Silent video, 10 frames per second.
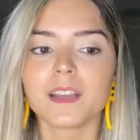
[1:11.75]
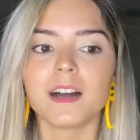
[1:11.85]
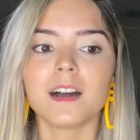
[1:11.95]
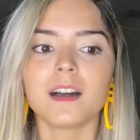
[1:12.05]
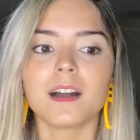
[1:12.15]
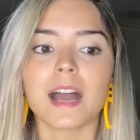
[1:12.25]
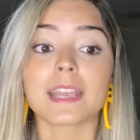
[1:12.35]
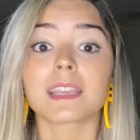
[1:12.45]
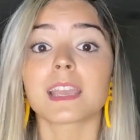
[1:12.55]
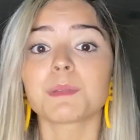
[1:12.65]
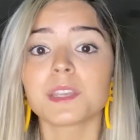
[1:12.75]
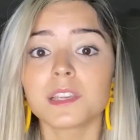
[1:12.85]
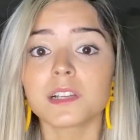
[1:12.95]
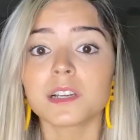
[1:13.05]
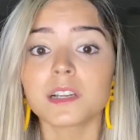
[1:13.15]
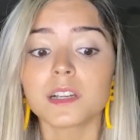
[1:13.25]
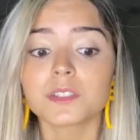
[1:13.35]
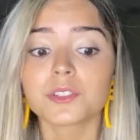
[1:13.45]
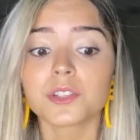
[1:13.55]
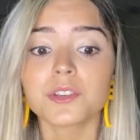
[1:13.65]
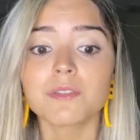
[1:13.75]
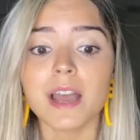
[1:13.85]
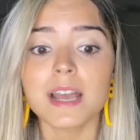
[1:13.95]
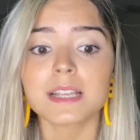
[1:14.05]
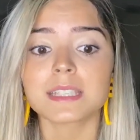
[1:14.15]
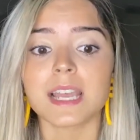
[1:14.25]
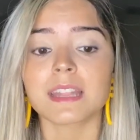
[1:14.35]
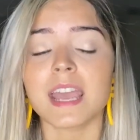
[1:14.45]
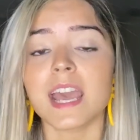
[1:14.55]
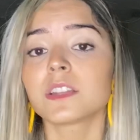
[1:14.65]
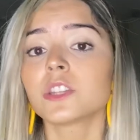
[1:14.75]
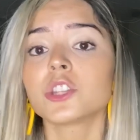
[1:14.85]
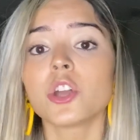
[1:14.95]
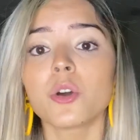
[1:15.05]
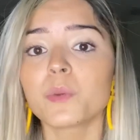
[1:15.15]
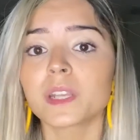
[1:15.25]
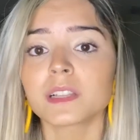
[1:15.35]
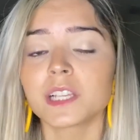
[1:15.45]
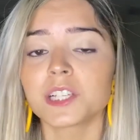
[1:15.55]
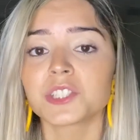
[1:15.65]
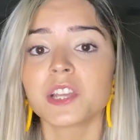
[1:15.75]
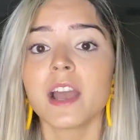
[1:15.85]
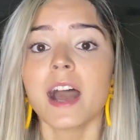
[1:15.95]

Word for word: Uh, I came here to US and I had no English.